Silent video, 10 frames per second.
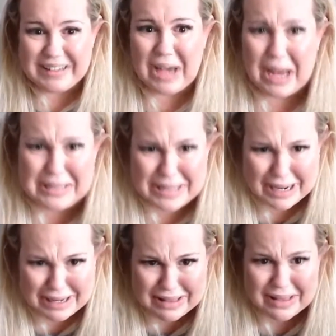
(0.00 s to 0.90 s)
Yes,
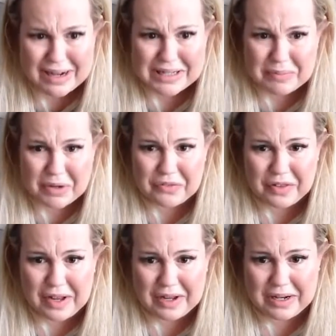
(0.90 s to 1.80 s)
anything that has a
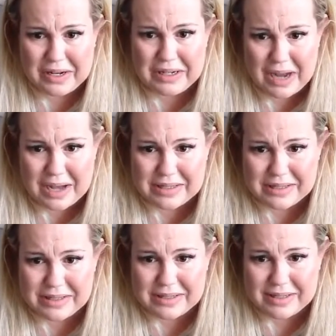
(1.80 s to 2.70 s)
butterfly on it.
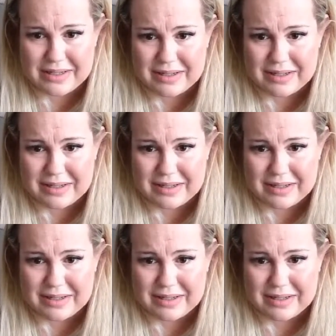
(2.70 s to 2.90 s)
Yes.